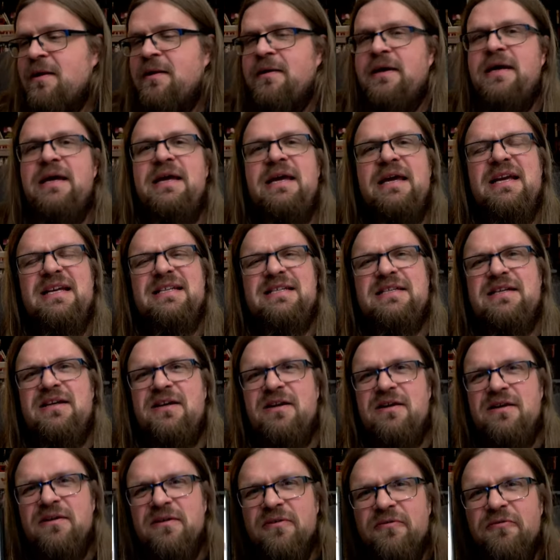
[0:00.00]
He's
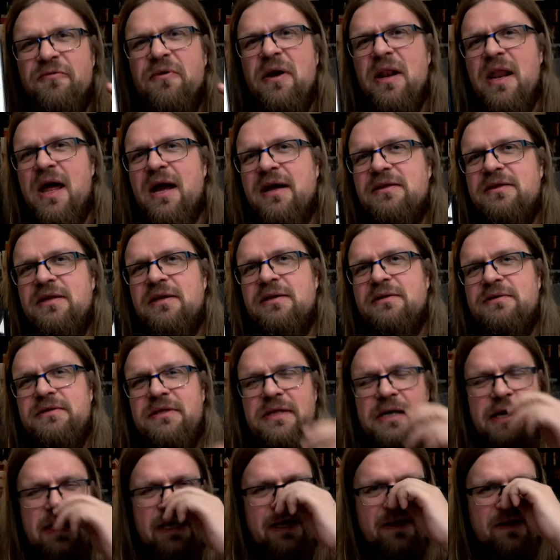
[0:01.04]

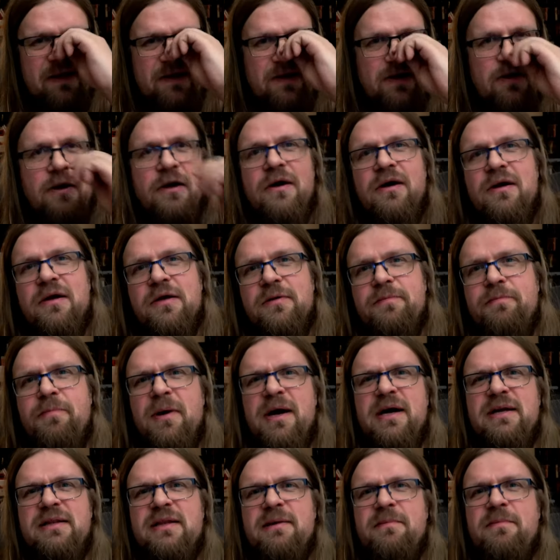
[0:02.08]
reluctantly called
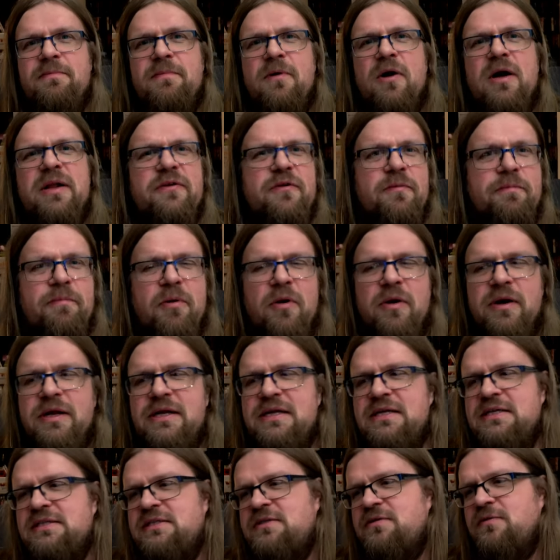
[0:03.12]
by the other
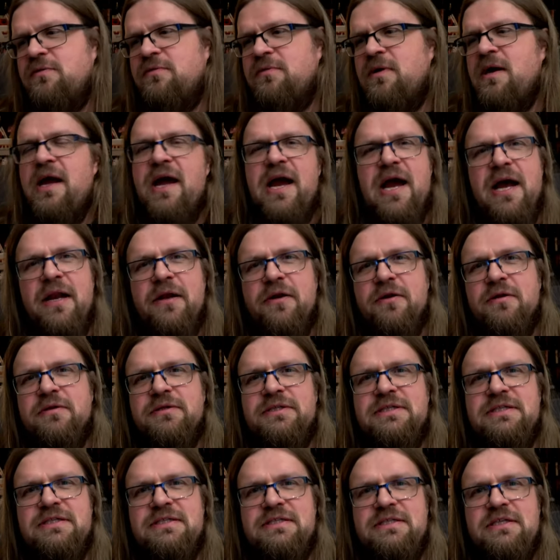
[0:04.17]
police to handle
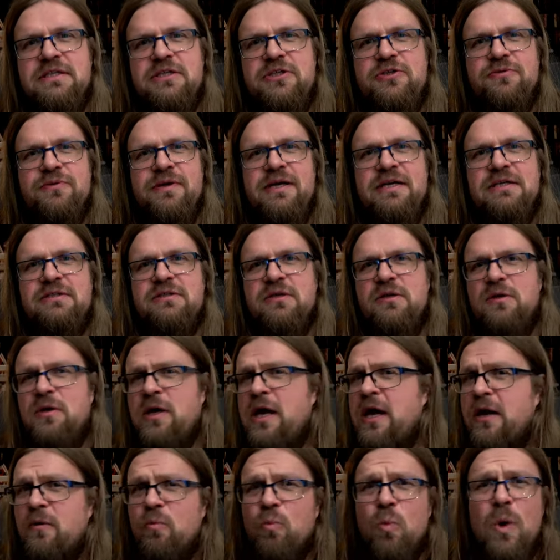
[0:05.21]
this situation.
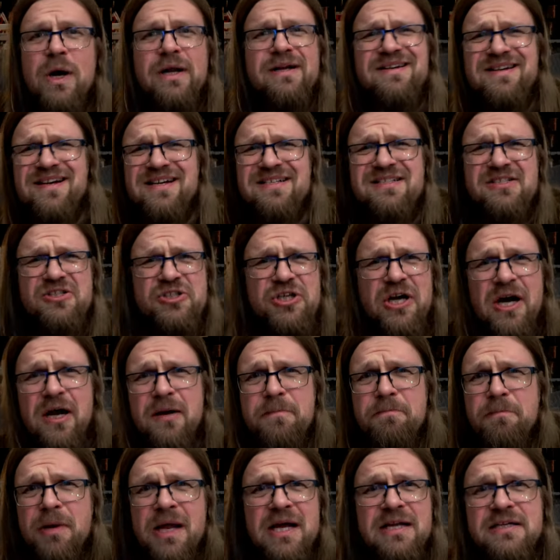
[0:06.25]
And what does
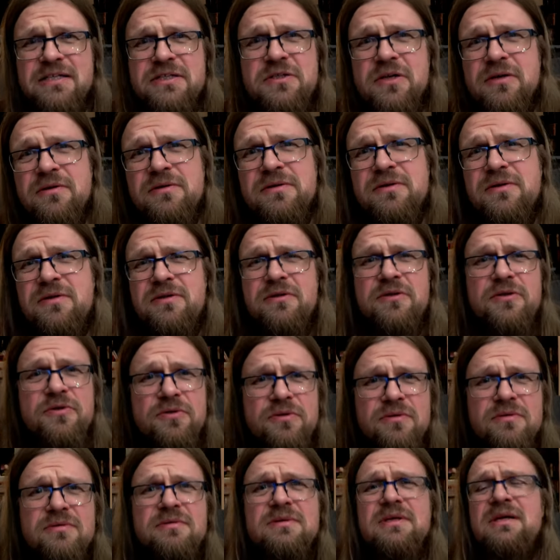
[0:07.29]
John Bloodstone
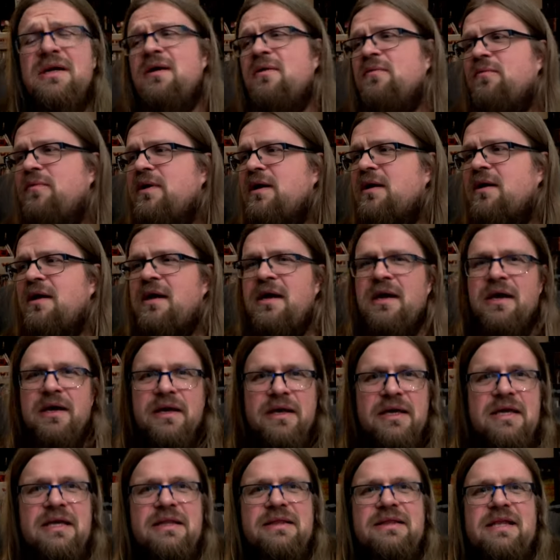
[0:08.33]
do? Well,
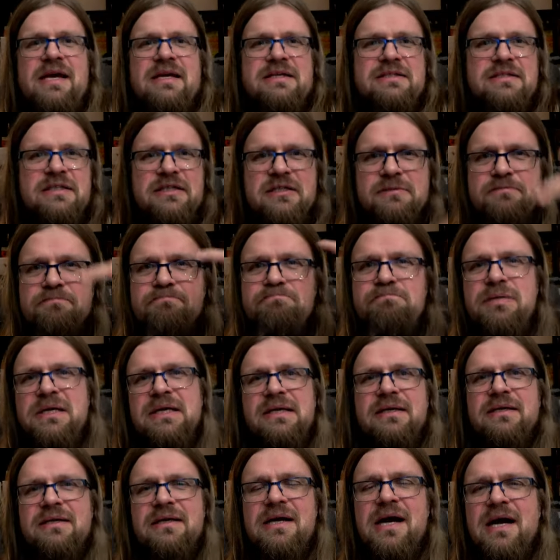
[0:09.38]
he takes his
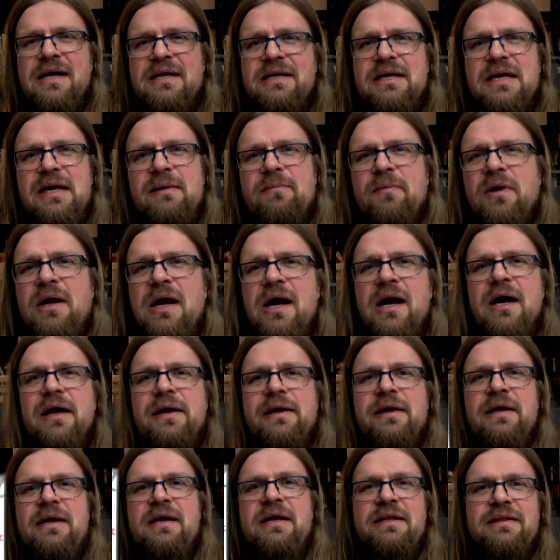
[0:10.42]
big goddamn
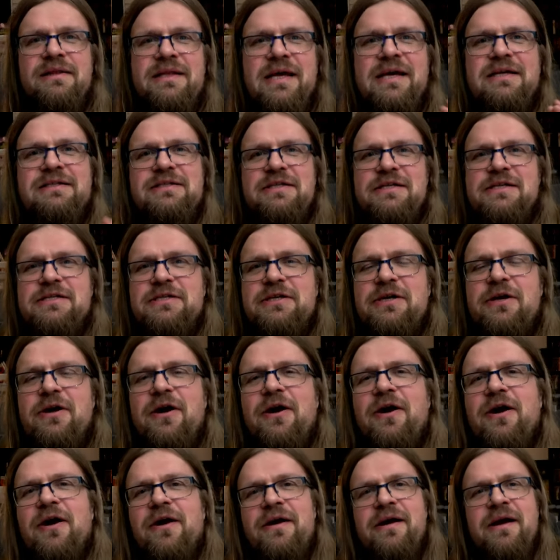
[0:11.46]
gun, takes his
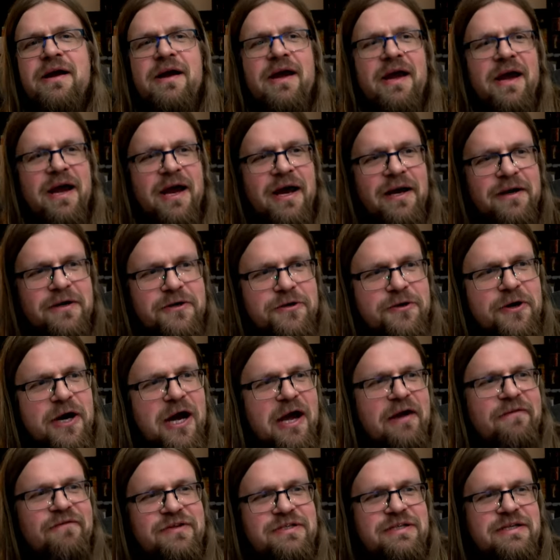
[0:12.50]
car, and
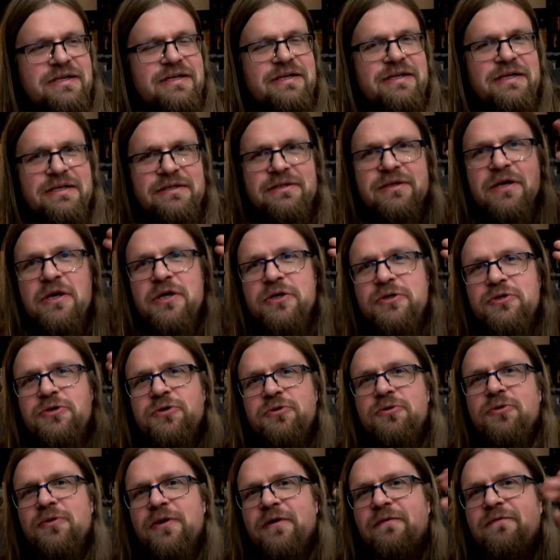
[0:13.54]
drives it
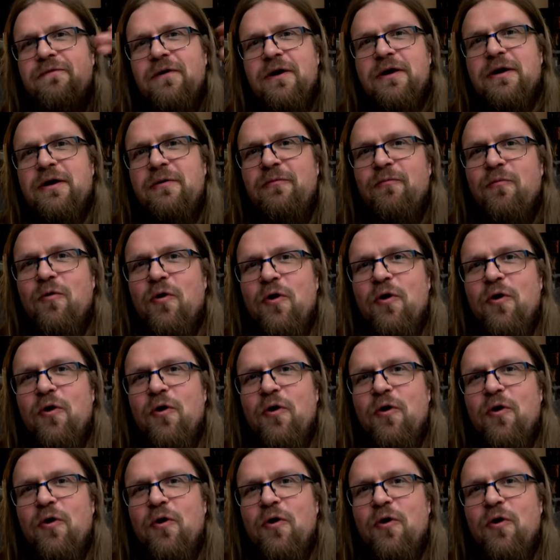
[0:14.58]
through the fucking